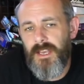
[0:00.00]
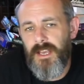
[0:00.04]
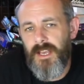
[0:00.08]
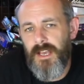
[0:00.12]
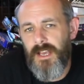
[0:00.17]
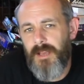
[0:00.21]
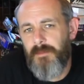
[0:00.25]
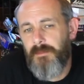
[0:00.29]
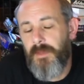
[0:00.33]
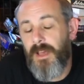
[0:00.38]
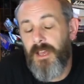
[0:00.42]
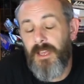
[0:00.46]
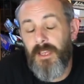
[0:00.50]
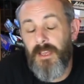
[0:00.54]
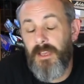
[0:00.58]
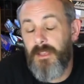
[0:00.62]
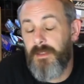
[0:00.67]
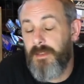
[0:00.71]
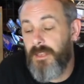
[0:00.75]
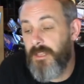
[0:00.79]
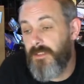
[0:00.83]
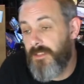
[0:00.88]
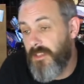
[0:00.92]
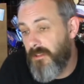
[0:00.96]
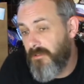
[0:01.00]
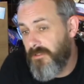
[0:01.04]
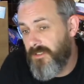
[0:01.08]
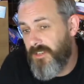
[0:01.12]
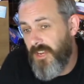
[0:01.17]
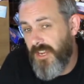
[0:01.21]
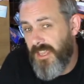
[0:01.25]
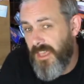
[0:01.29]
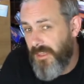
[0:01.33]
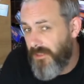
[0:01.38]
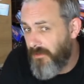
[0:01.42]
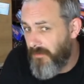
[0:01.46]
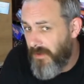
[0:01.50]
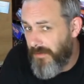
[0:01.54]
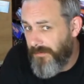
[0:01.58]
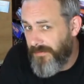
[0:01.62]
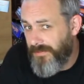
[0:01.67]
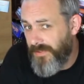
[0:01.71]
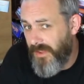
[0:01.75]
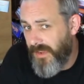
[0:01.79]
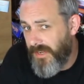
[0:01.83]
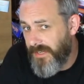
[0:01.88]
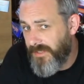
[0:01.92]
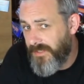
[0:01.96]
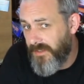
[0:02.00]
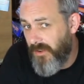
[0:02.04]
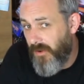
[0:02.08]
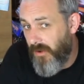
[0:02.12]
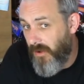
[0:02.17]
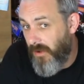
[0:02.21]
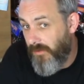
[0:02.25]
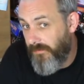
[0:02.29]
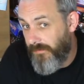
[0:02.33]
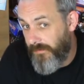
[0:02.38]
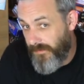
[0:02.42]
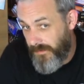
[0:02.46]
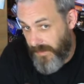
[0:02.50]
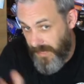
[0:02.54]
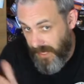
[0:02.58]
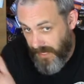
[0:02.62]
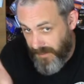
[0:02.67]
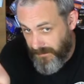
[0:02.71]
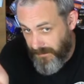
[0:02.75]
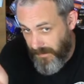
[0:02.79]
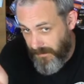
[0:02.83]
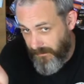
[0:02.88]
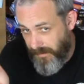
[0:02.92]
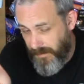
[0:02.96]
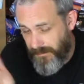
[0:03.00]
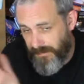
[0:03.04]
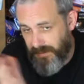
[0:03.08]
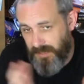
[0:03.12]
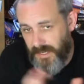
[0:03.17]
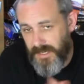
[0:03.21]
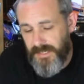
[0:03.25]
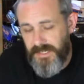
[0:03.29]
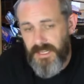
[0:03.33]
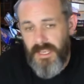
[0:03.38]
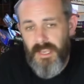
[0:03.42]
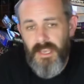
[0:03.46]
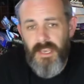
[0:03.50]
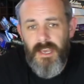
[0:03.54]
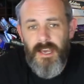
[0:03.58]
Go and check out the website of the Expo website.